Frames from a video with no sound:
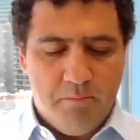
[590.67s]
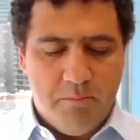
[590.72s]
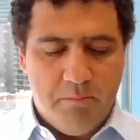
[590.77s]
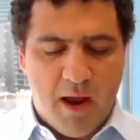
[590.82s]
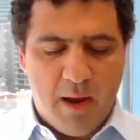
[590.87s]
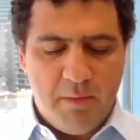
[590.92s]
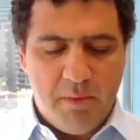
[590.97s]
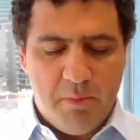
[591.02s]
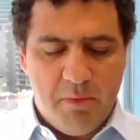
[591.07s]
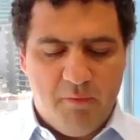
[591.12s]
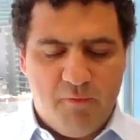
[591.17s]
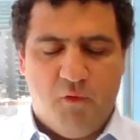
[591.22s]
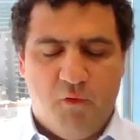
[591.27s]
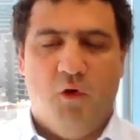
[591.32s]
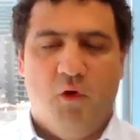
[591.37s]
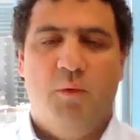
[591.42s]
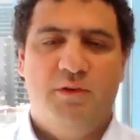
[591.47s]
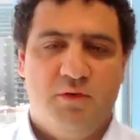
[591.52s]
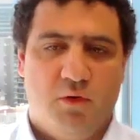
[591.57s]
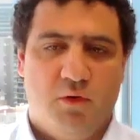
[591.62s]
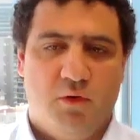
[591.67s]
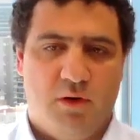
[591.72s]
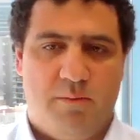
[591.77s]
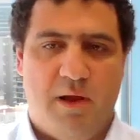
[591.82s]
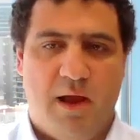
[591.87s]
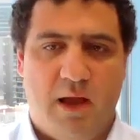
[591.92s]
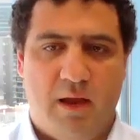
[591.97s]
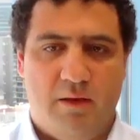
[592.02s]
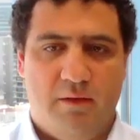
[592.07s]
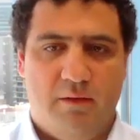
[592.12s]
Maybe before we talk
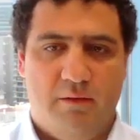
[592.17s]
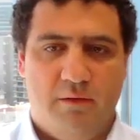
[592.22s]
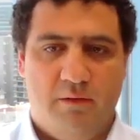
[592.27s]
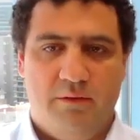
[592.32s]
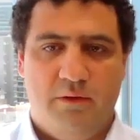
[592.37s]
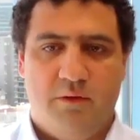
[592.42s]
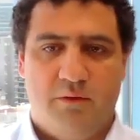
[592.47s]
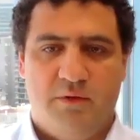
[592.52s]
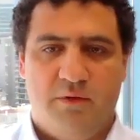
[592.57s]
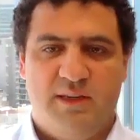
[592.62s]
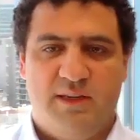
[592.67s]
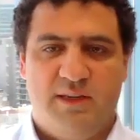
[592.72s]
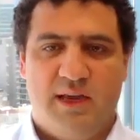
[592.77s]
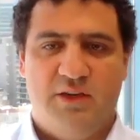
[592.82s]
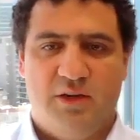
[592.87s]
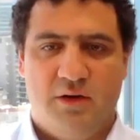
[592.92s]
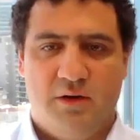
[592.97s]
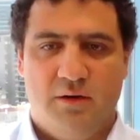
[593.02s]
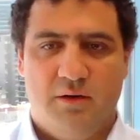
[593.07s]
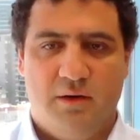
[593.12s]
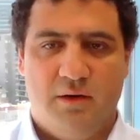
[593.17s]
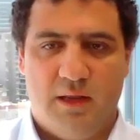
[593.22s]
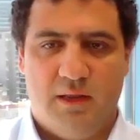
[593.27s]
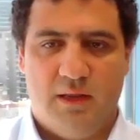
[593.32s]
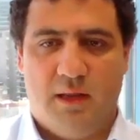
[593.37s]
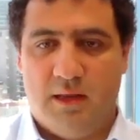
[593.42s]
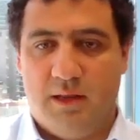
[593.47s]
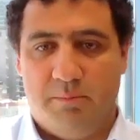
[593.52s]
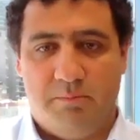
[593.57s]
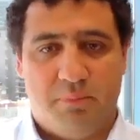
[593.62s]
about the recession
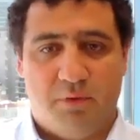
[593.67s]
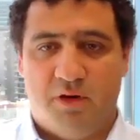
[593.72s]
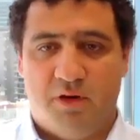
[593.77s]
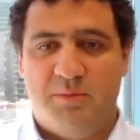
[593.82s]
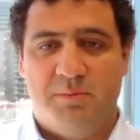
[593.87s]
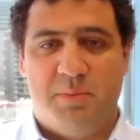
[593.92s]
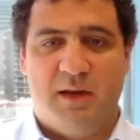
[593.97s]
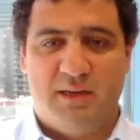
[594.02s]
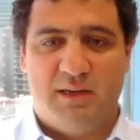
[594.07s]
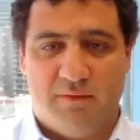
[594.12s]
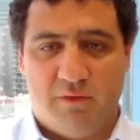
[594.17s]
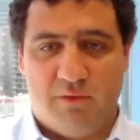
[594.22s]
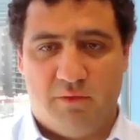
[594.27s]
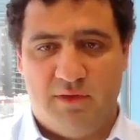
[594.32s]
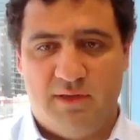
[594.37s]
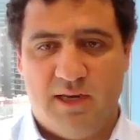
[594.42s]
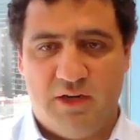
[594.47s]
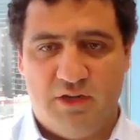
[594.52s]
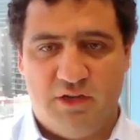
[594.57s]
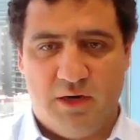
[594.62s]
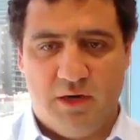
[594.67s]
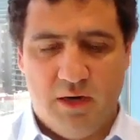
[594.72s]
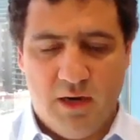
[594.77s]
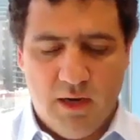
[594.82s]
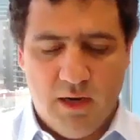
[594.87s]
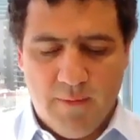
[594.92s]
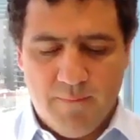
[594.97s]
and the prospects of a recession,